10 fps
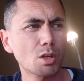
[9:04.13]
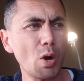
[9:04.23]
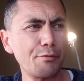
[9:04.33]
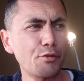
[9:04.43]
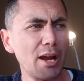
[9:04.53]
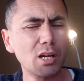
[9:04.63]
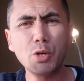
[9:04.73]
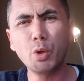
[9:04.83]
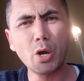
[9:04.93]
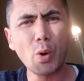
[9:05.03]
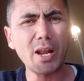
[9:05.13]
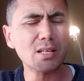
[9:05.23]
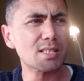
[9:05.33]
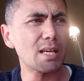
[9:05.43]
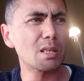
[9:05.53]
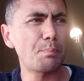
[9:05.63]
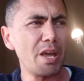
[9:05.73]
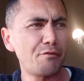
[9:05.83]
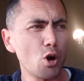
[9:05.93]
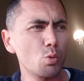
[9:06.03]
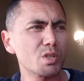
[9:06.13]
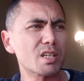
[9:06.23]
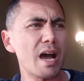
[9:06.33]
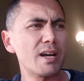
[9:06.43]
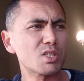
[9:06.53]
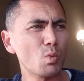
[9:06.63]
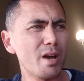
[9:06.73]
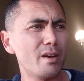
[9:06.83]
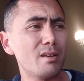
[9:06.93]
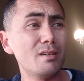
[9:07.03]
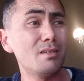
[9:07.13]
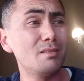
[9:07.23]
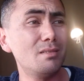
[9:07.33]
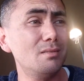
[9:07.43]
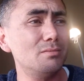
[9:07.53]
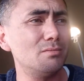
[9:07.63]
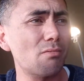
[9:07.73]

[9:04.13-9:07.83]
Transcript: Quite frankly, when I went outside, the payphone was gone as well.